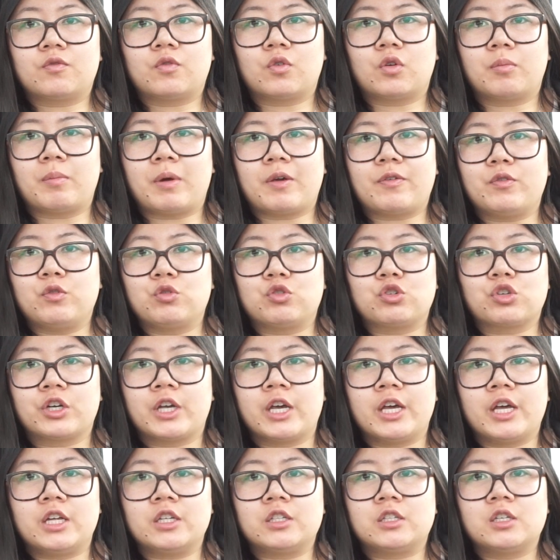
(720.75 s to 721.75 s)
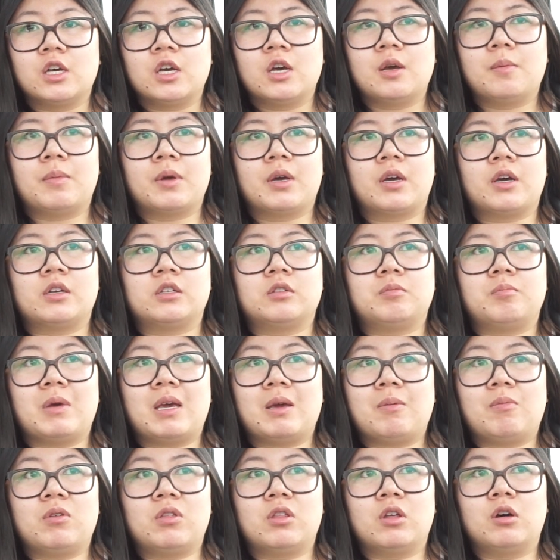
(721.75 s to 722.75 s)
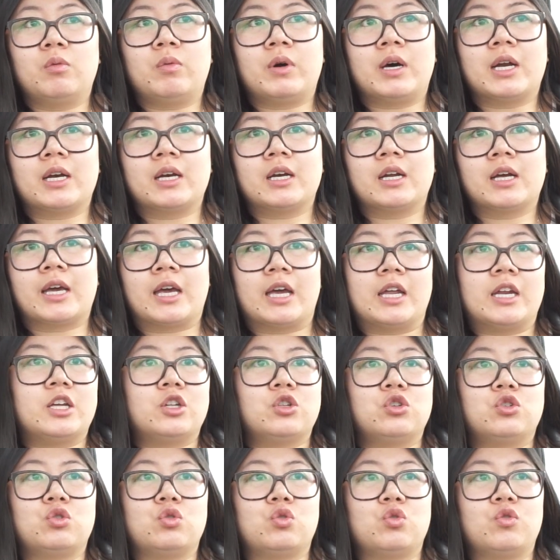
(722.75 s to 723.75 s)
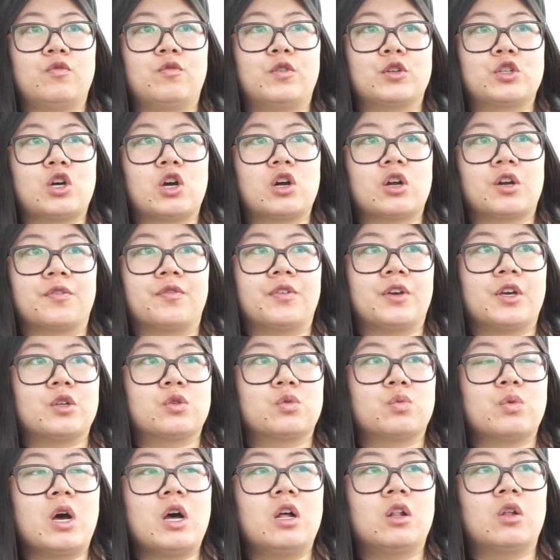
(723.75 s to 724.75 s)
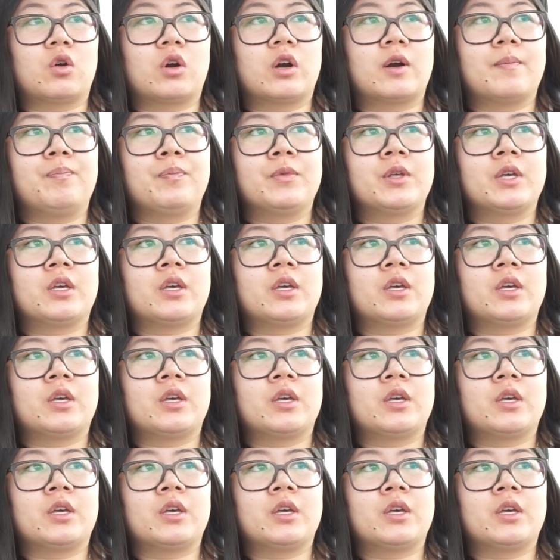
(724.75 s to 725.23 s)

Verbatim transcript: for my future kids because maybe they'll want to get into photography as well or